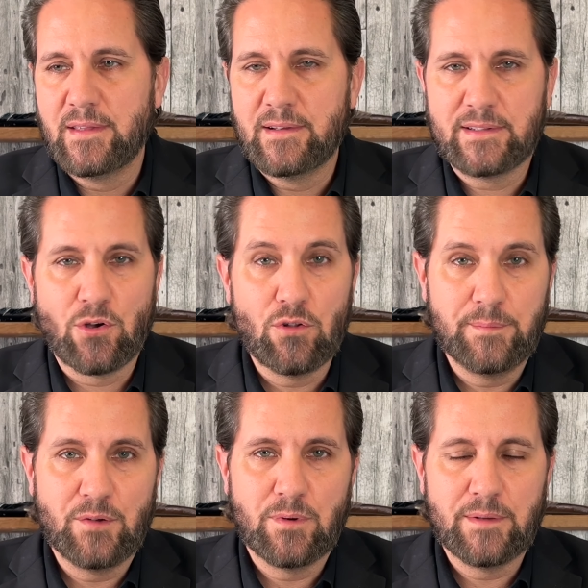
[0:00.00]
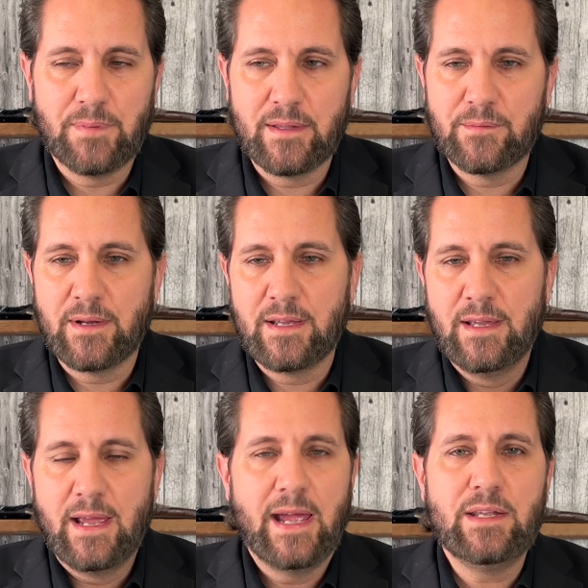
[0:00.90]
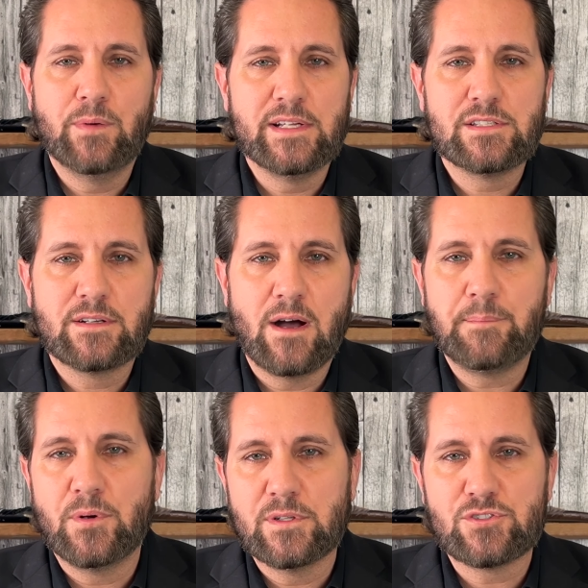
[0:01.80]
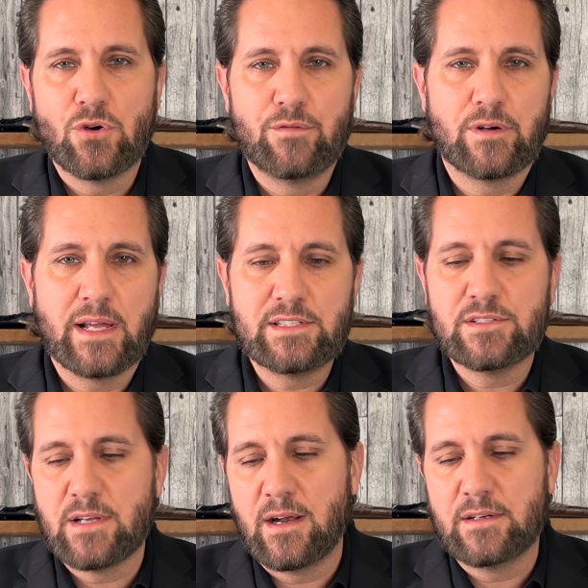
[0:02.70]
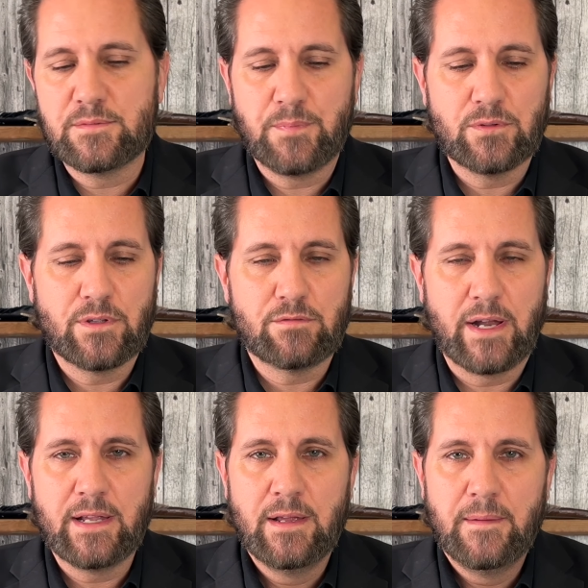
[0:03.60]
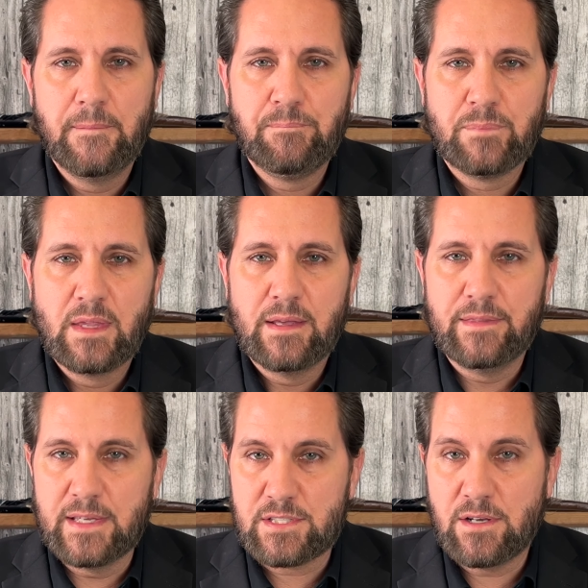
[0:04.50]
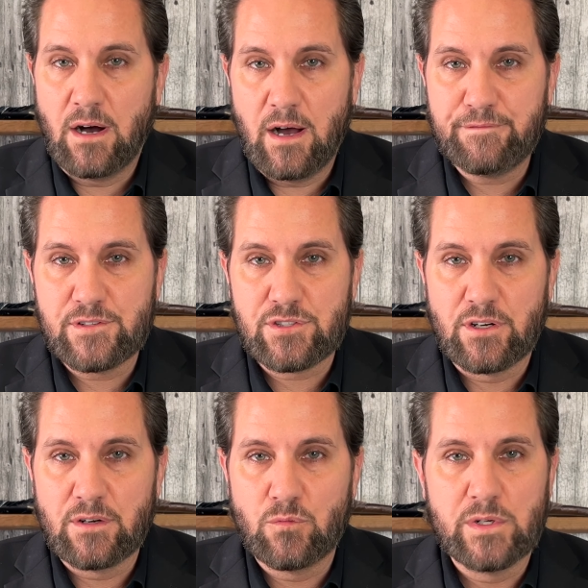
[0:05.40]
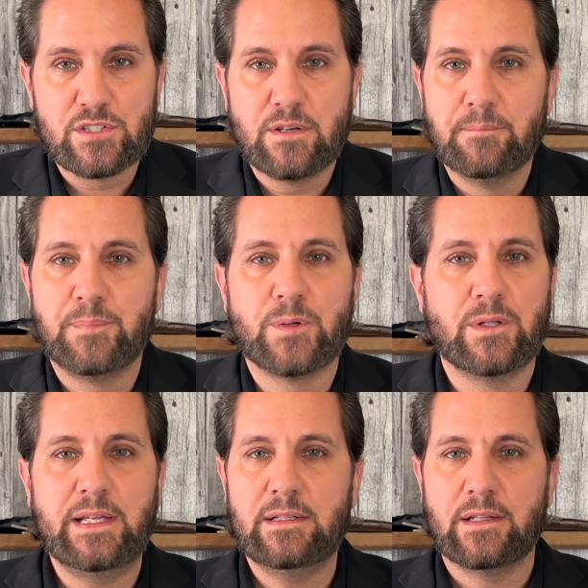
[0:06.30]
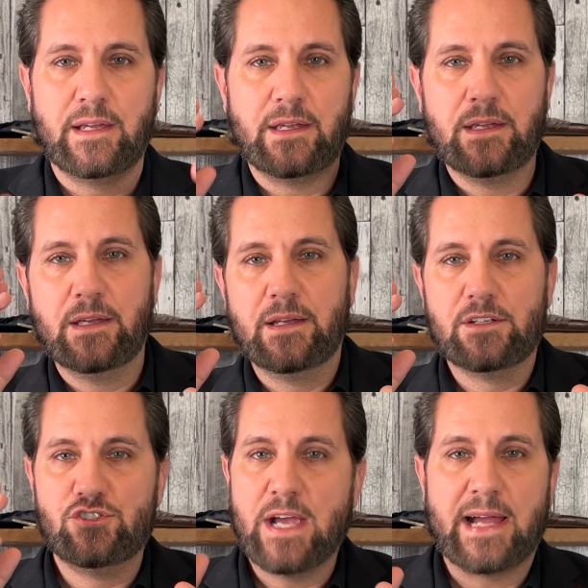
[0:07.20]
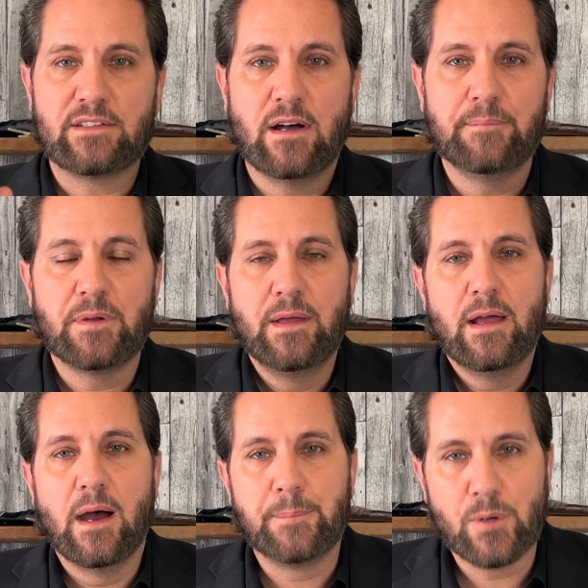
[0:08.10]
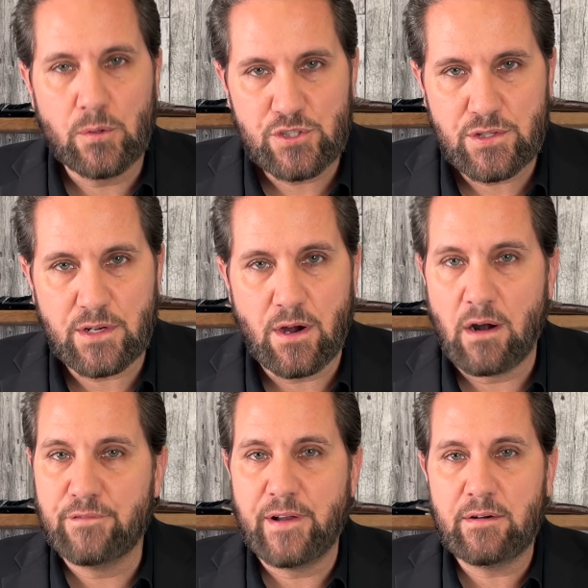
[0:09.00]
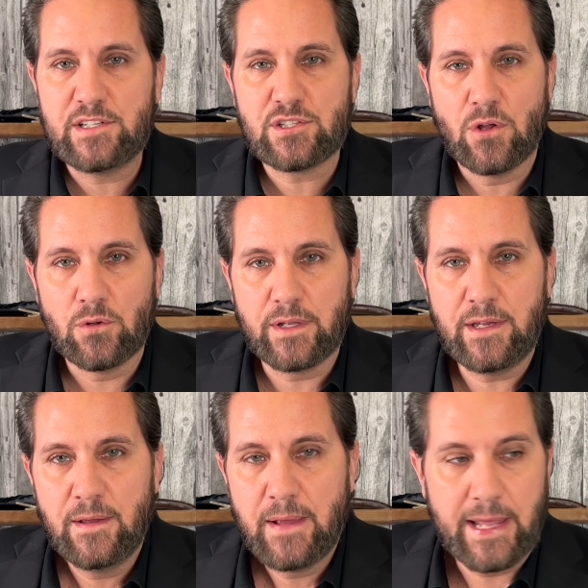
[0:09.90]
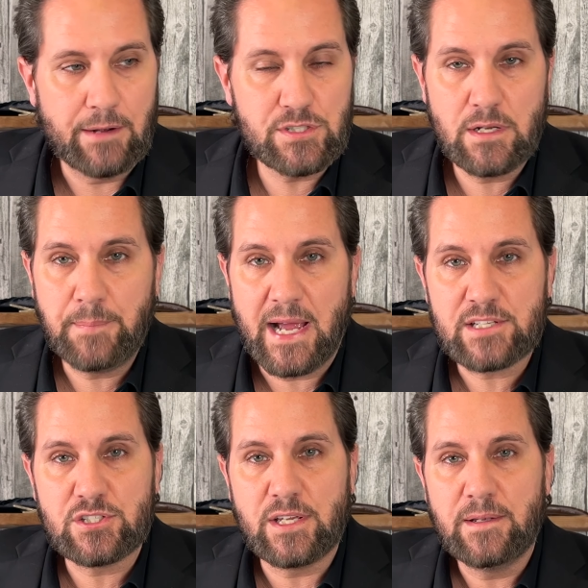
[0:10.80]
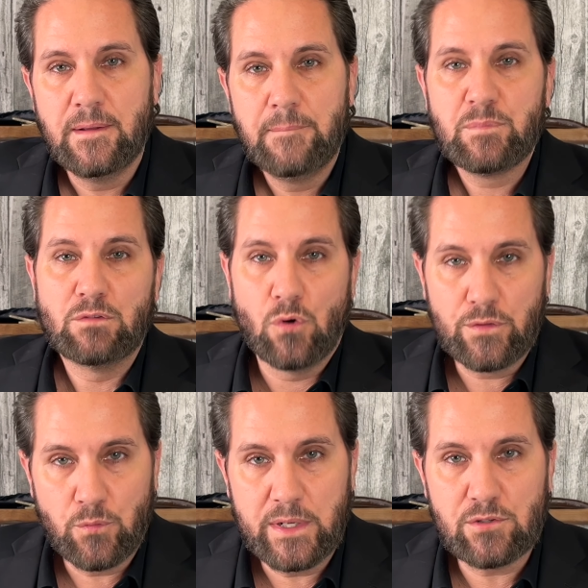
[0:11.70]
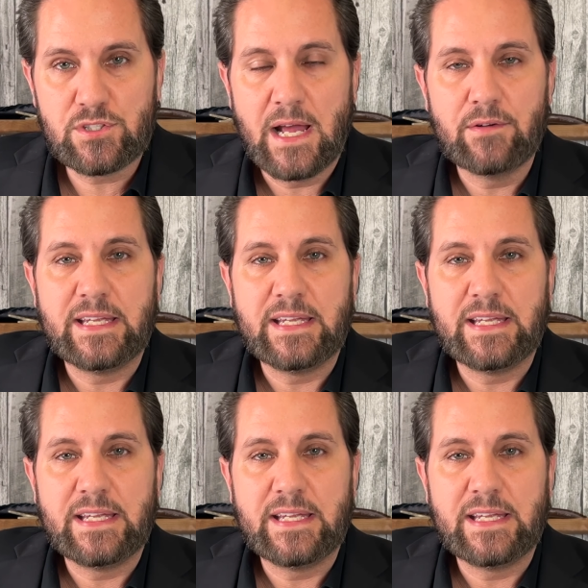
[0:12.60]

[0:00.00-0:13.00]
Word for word: I told him he would, by the way. Anyways, cop pulled us over. License sirens pulled to the right. This officer was completely jacked up. Approached the car very slowly, and I was in the back seat rolled the windows down.